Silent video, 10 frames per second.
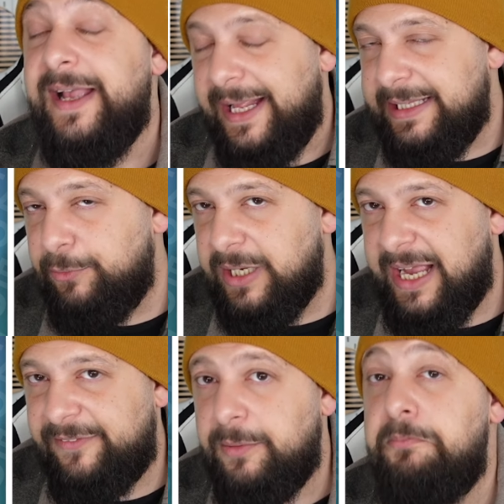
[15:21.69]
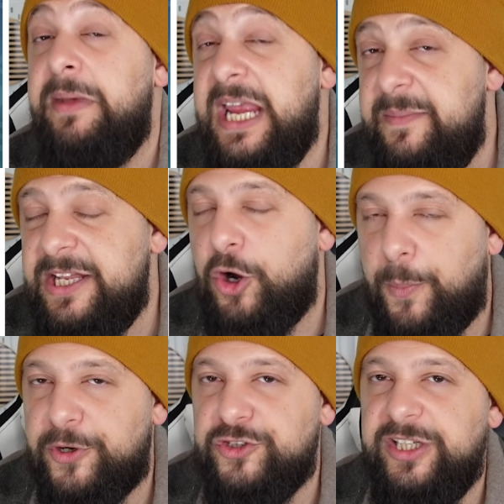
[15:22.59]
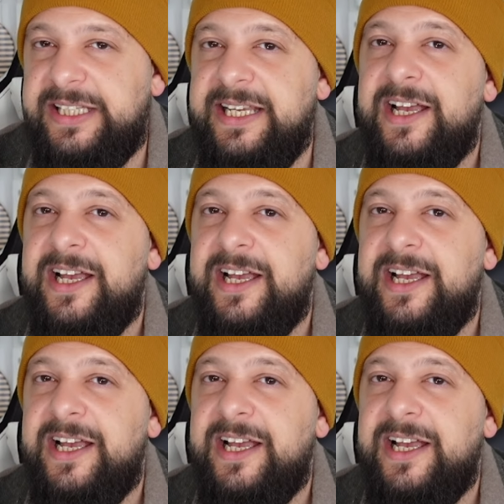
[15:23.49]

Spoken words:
and they will have maybe the opportunity